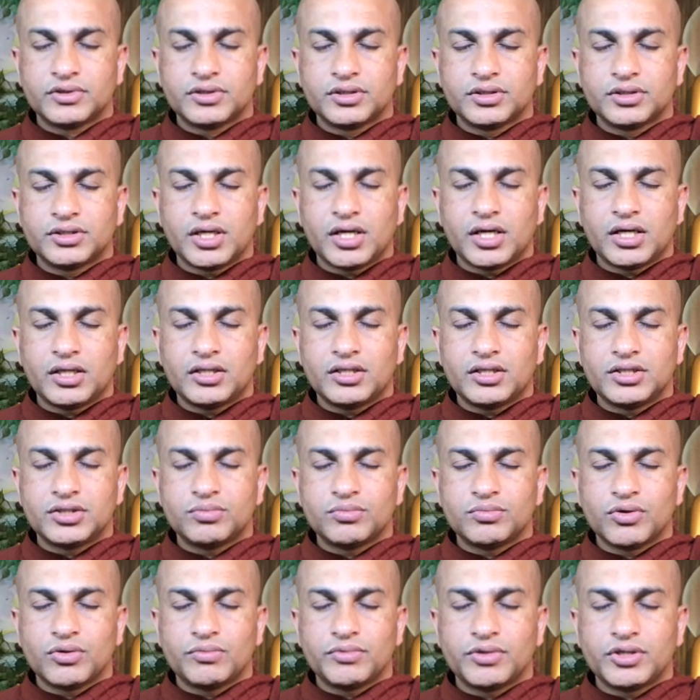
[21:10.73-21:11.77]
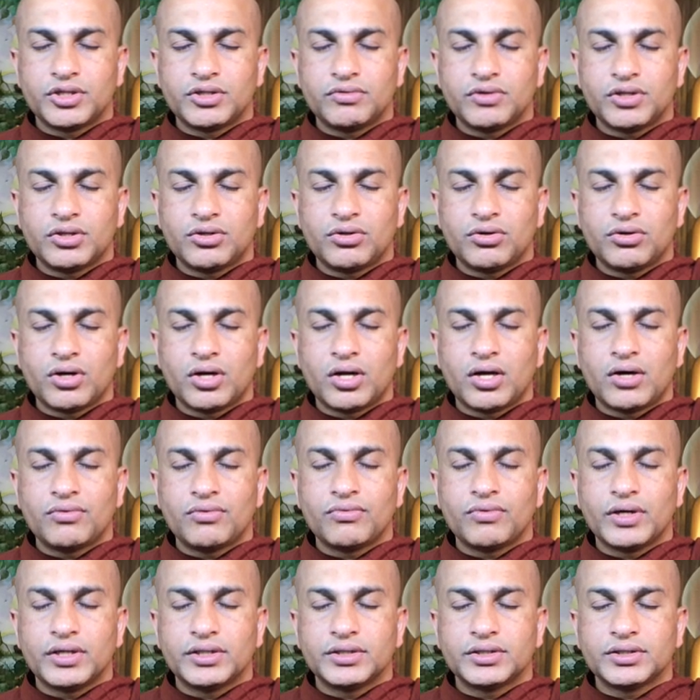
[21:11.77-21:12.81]
Share this moment with your loved
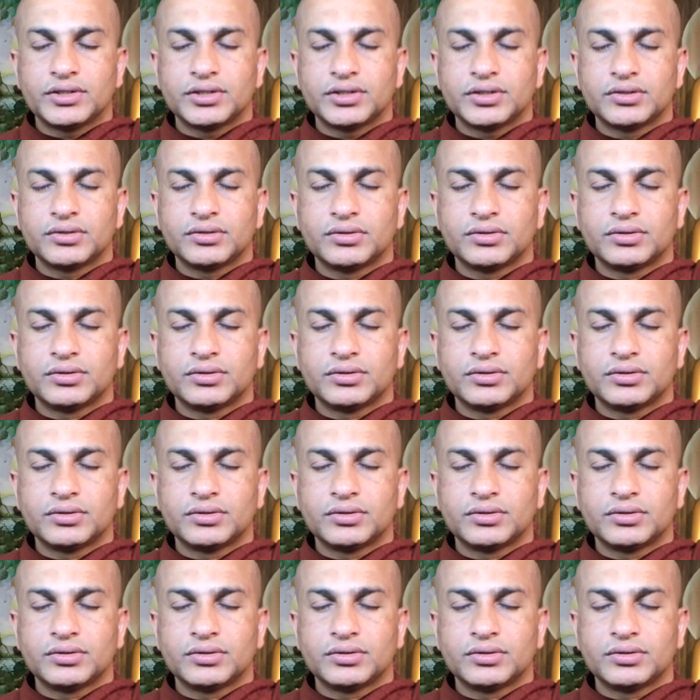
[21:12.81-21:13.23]
ones,